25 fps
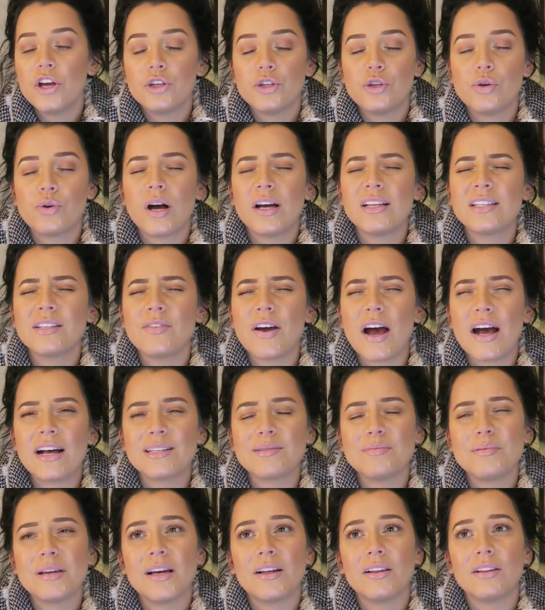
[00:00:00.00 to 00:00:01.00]
You guys have
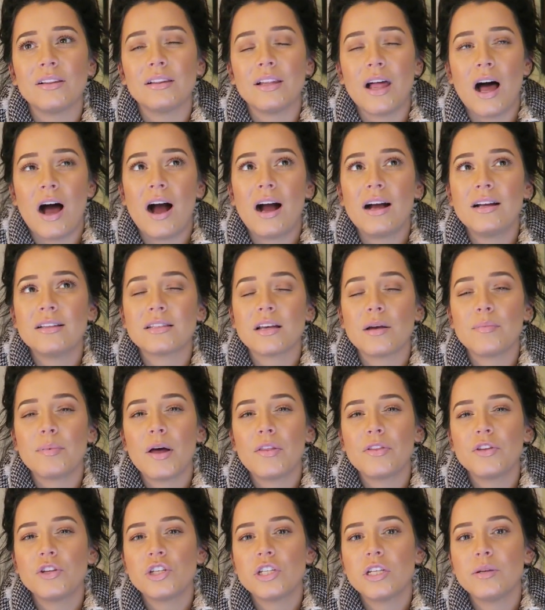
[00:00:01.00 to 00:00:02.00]
asked me a lot
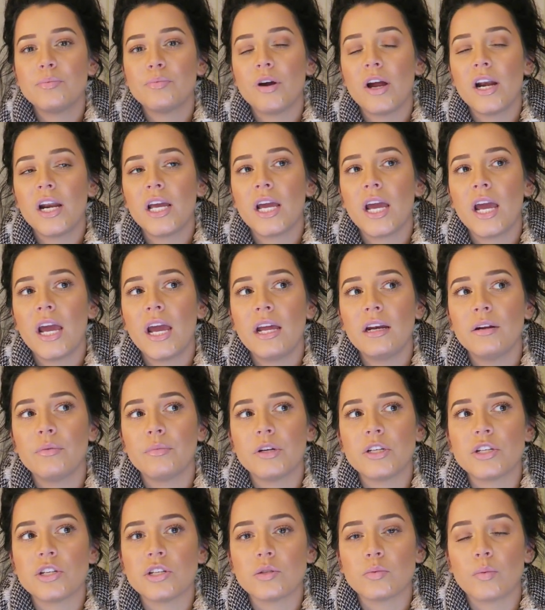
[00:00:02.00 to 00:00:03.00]
about the Jeep Renegade,
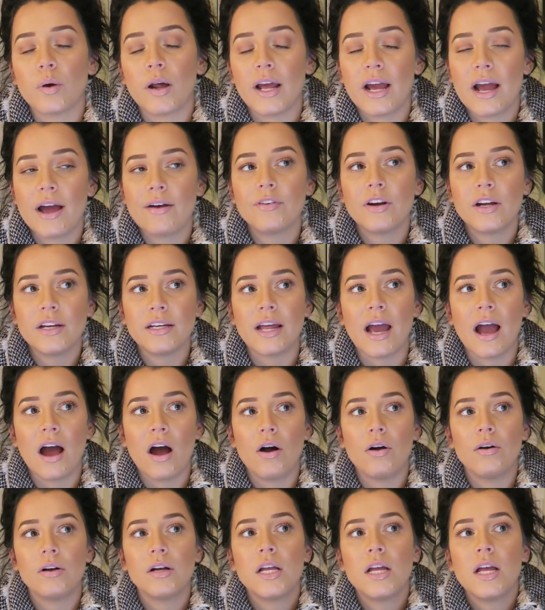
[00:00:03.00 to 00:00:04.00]
which is what I have right
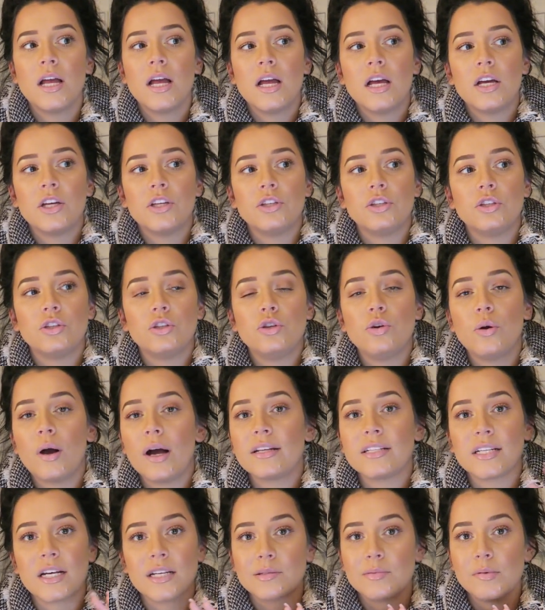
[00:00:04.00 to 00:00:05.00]
now. You
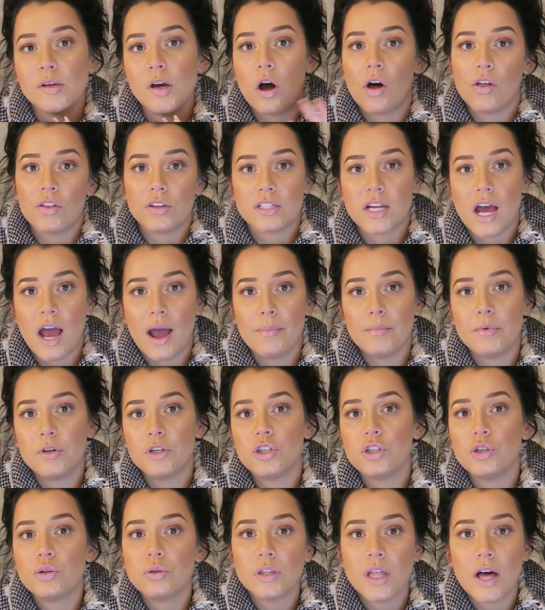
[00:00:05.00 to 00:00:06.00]
guys ask me all the time,
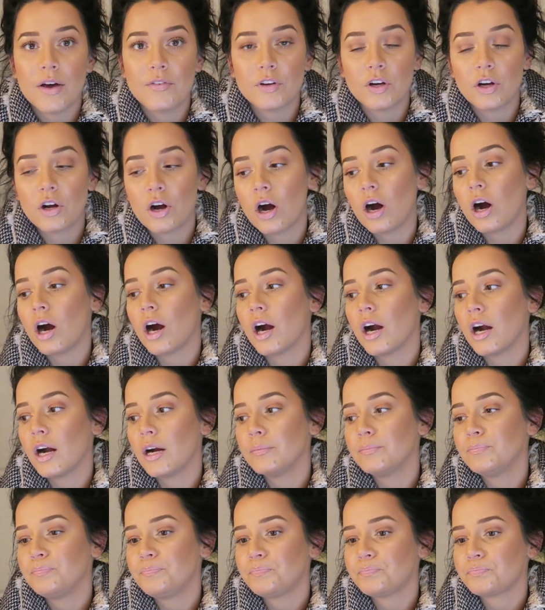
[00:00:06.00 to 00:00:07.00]
do you love your
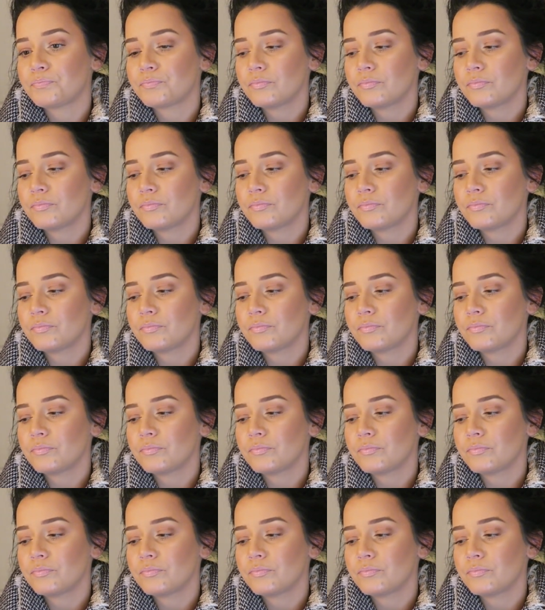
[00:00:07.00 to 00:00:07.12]
car?